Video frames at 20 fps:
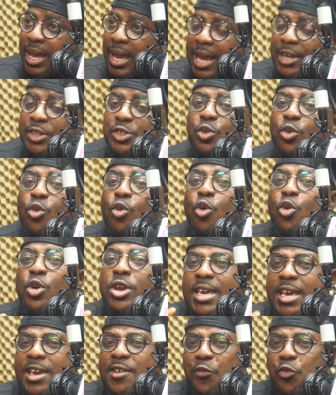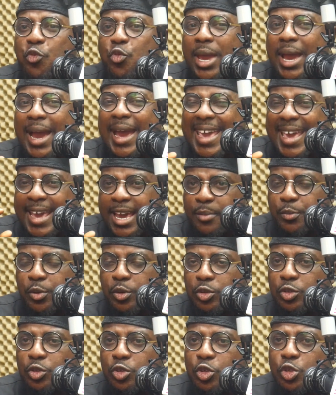And so if we are
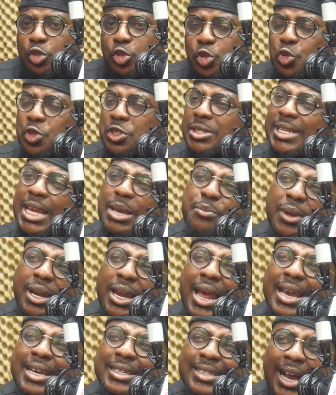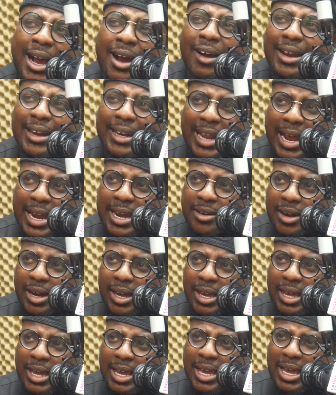able to stabilize our
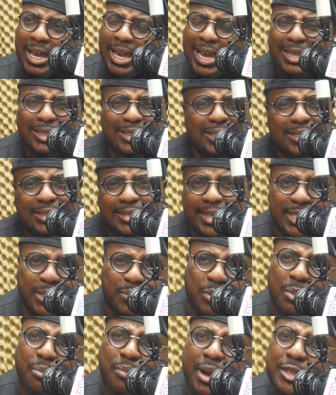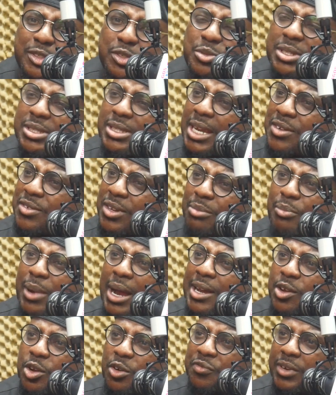naira, and this takes me back to the Central
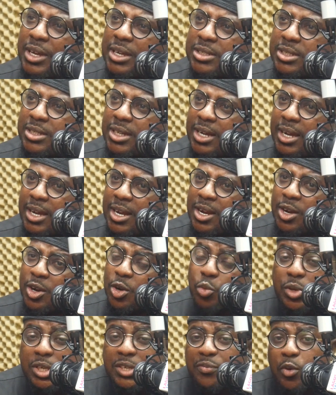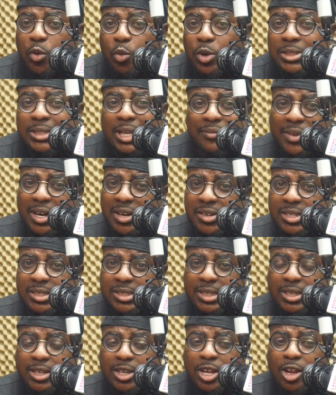Bank of Nigeria, which for whatever
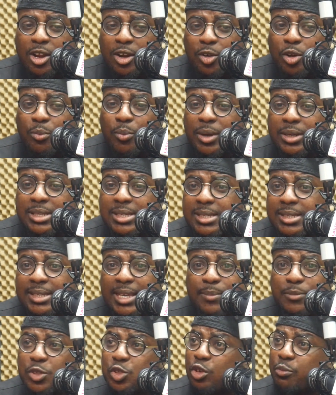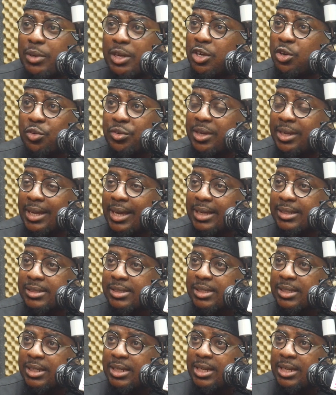reason, nobody seems to be looking at.